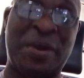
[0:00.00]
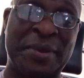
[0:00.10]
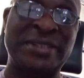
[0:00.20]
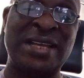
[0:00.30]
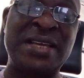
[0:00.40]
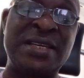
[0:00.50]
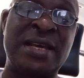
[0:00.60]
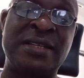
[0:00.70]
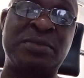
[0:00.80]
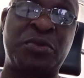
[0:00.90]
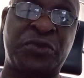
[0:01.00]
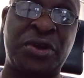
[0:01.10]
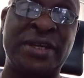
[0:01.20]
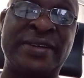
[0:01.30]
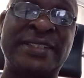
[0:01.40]
for about 10 years
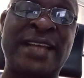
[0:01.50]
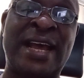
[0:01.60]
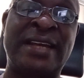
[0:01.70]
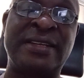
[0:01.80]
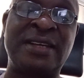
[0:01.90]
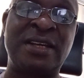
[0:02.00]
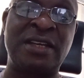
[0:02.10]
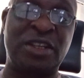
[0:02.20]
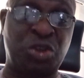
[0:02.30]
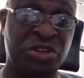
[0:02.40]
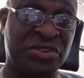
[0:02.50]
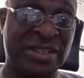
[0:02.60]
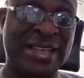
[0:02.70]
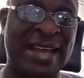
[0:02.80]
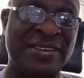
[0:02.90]
before he retired. He just
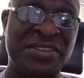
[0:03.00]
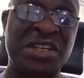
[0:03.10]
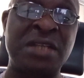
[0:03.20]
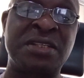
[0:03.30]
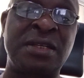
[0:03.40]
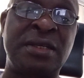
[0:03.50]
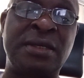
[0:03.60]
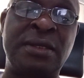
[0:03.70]
retired recently.